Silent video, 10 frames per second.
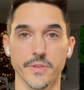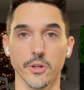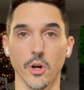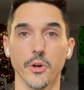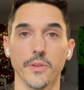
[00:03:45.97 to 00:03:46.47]

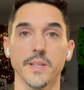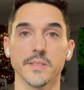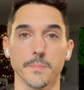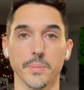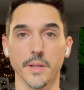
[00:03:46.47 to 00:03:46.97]
There are
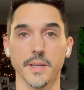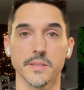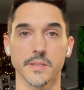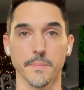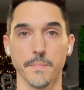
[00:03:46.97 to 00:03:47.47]
things in
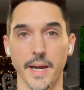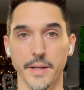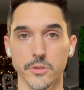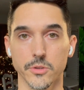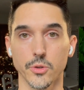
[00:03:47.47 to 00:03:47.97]
place as a
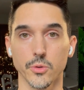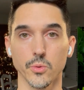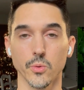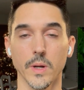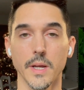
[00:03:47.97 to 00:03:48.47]
buyer
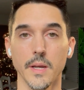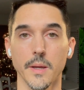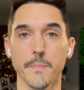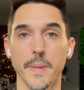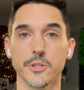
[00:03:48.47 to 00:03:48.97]
to
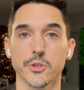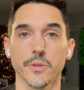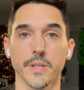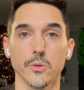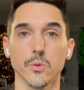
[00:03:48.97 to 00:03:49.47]
make sure
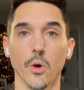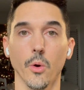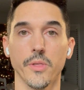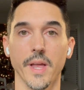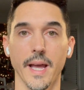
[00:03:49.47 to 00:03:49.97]
that you
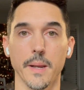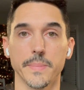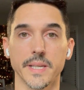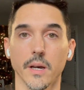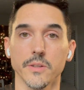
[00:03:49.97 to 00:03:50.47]
know that
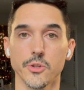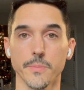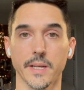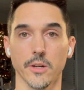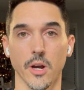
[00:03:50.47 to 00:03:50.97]
because you're
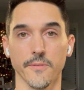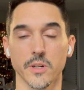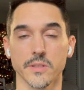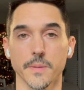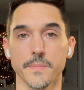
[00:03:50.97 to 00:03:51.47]
making an offer
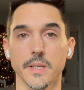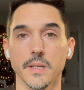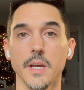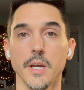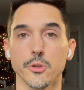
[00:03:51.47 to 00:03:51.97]
on
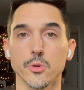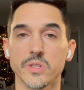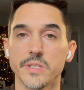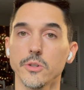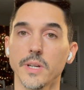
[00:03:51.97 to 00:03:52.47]
something, you
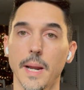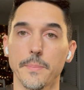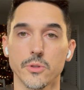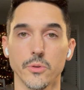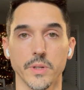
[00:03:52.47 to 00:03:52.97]
still get an
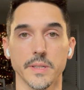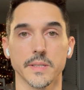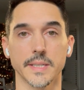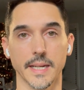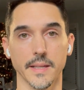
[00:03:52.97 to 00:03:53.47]
opportunity
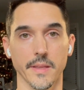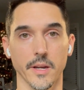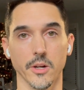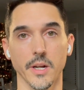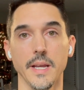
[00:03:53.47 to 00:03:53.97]
to get in
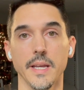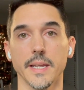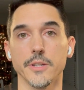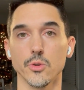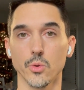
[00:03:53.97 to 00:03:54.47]
there
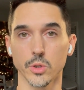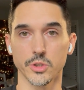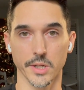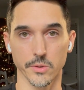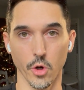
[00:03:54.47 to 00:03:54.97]
and do a
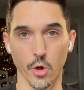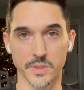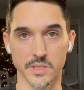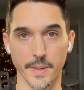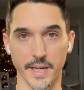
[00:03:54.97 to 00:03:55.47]
general home
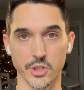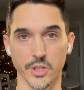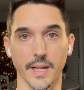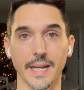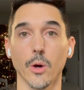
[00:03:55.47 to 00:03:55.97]

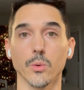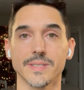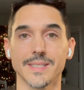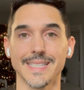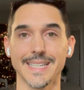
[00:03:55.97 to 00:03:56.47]
inspection and go
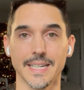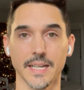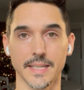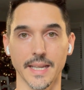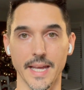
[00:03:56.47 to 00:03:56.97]
see it
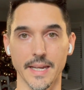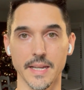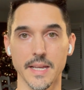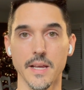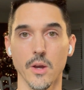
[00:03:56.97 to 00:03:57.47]
again,
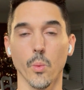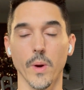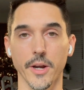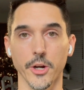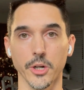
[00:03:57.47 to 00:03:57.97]

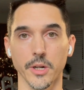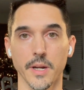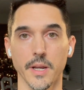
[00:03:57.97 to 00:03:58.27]
where